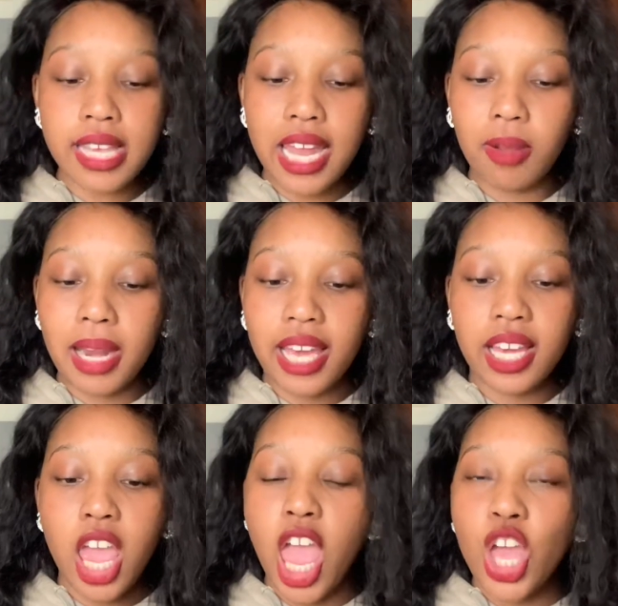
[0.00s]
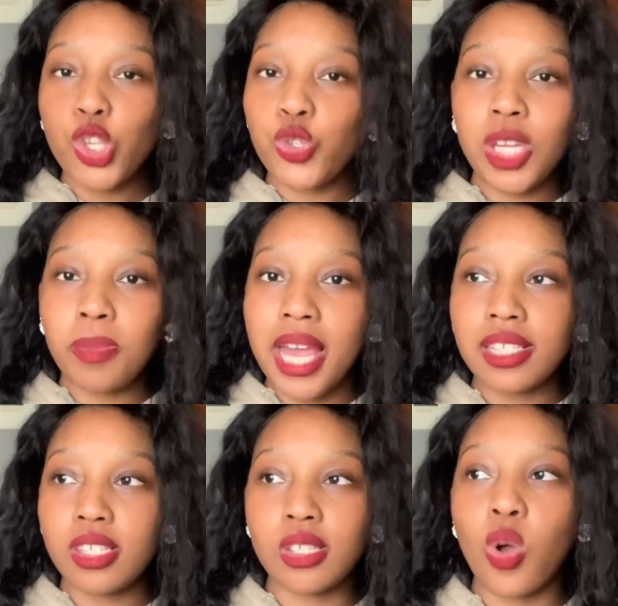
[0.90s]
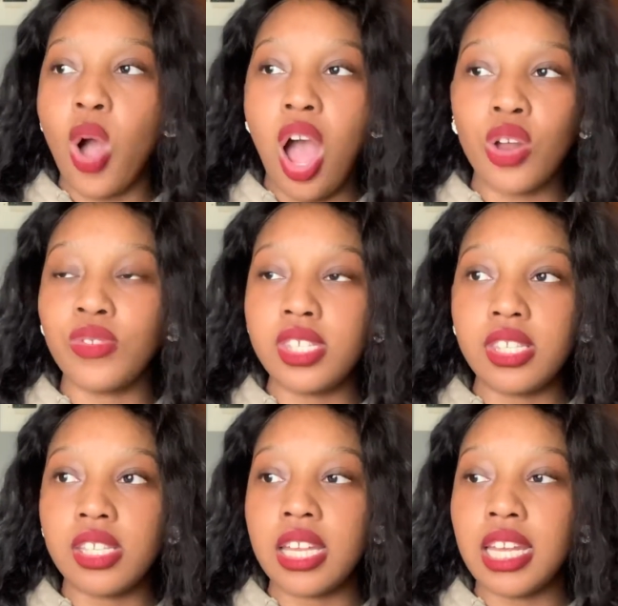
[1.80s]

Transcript: And I'm like, sweatpants just go out of season,